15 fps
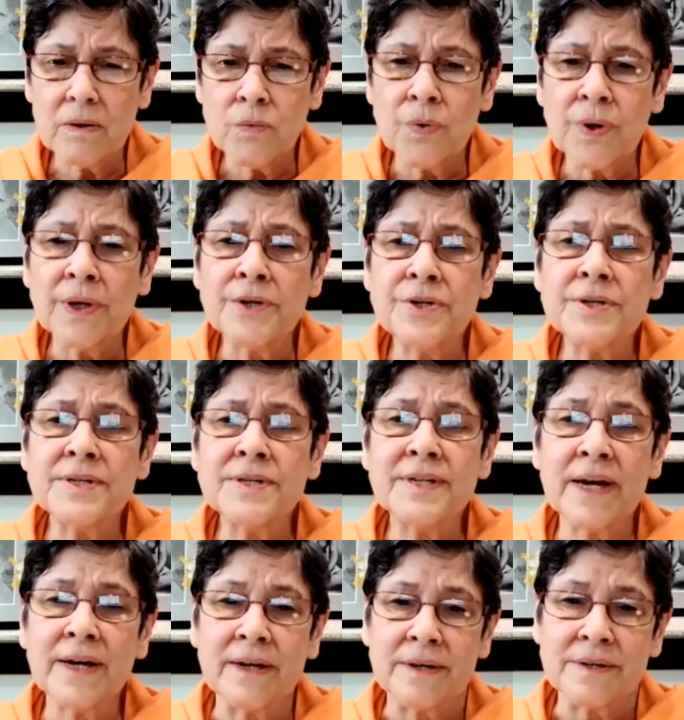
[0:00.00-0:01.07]
religious
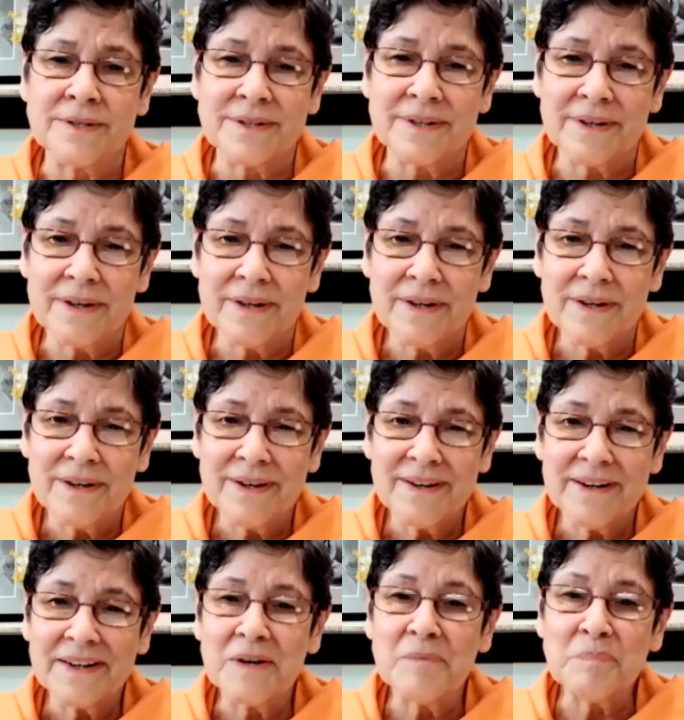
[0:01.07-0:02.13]
studies,
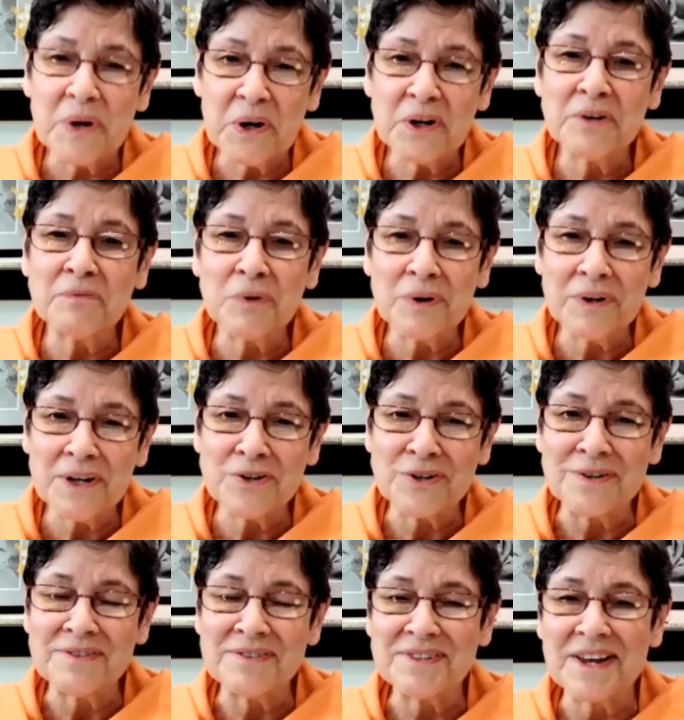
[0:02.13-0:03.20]
comparative
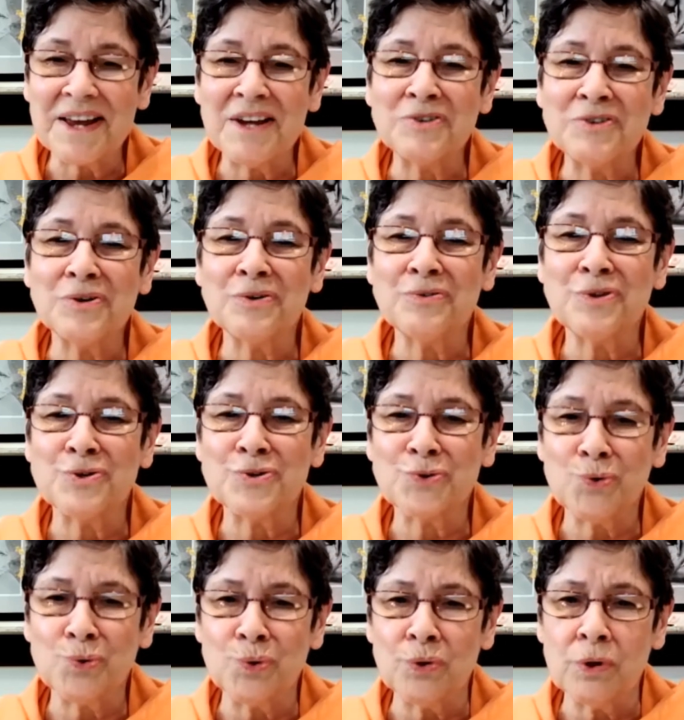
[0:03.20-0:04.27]
religions entered the
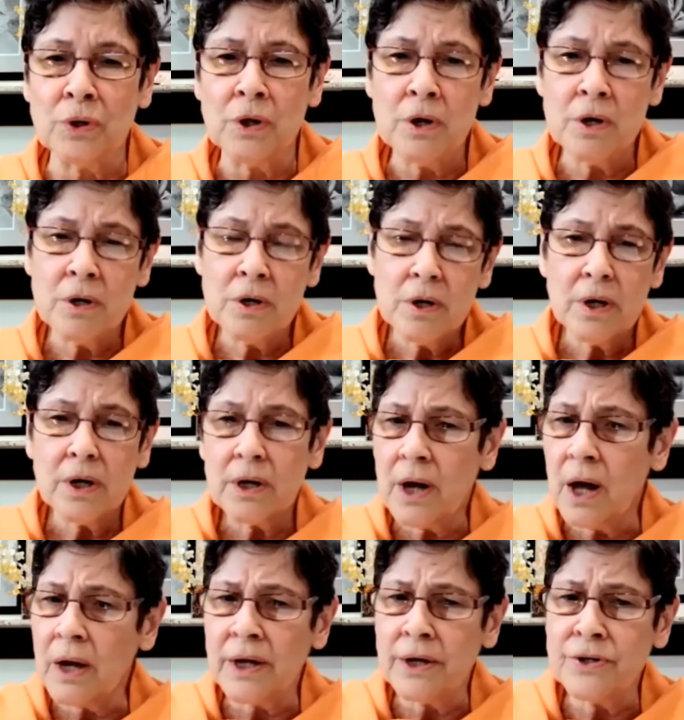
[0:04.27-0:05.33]
school,
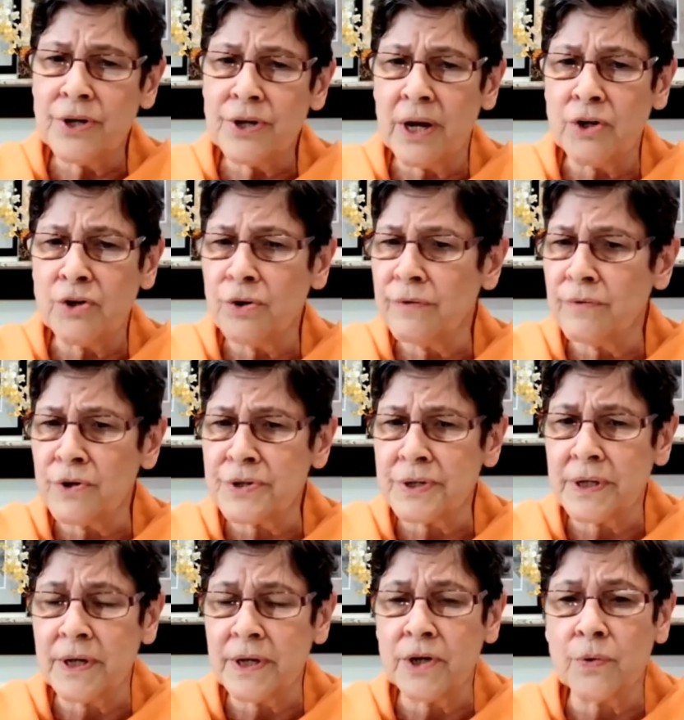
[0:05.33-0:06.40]
college, and
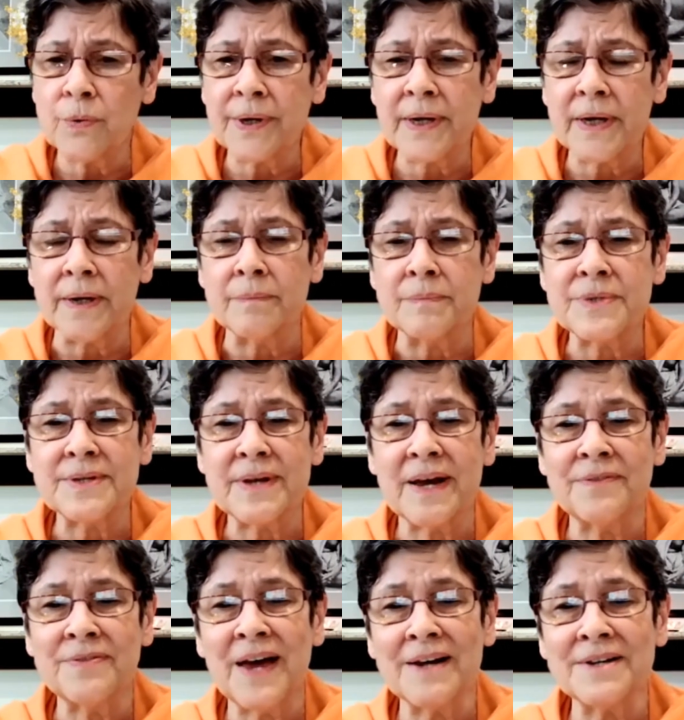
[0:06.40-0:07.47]
university curriculums
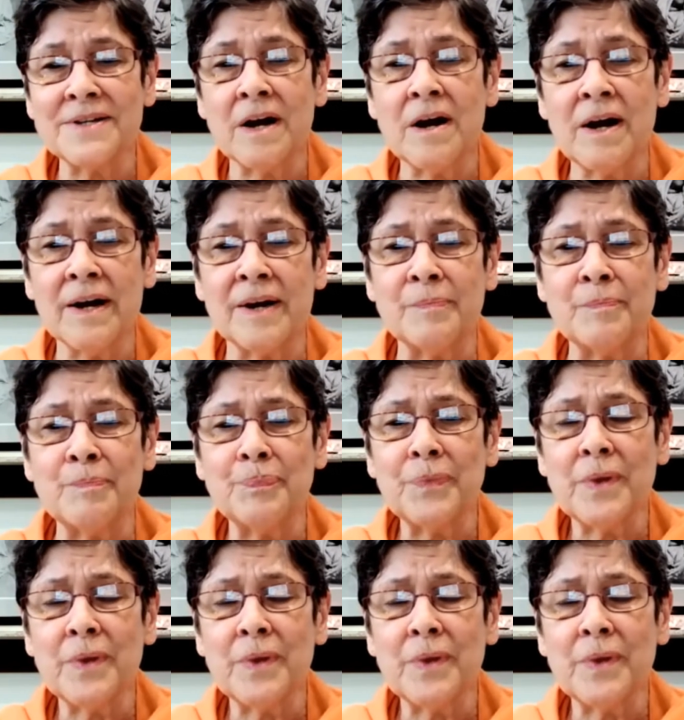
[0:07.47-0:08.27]
at that time.